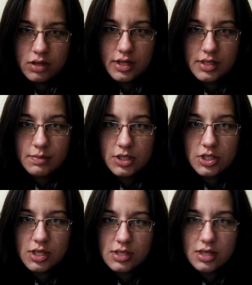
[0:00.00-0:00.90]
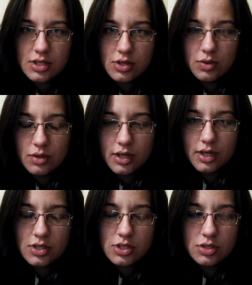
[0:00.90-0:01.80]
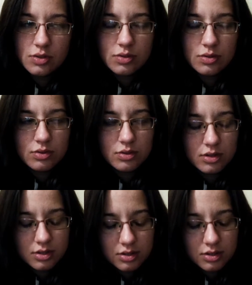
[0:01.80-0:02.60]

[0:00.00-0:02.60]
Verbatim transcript: as much as I don't like to